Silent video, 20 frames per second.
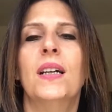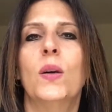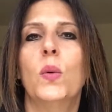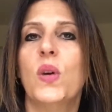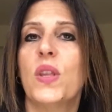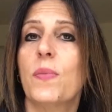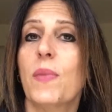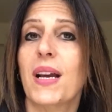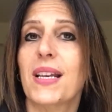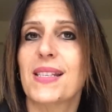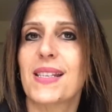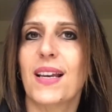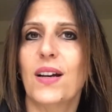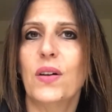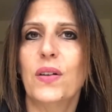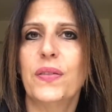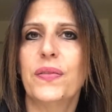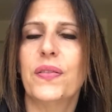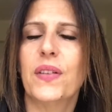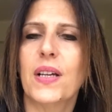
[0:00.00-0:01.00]
with
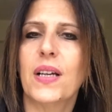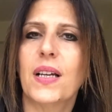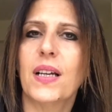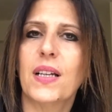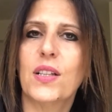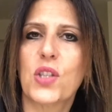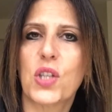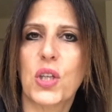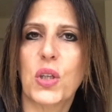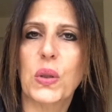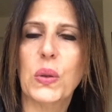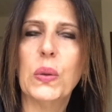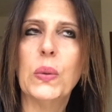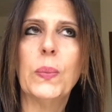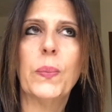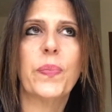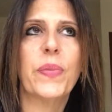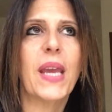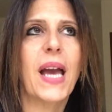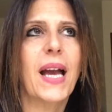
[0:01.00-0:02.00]
myself
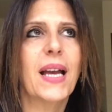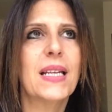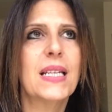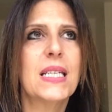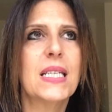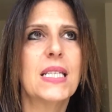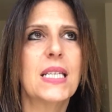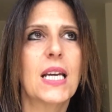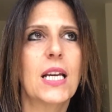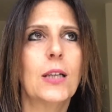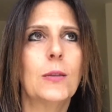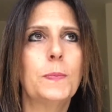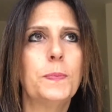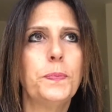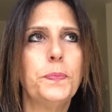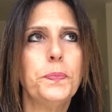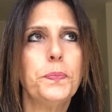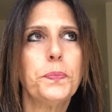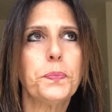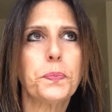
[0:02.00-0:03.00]
too.
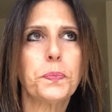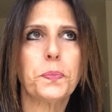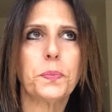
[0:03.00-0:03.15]
And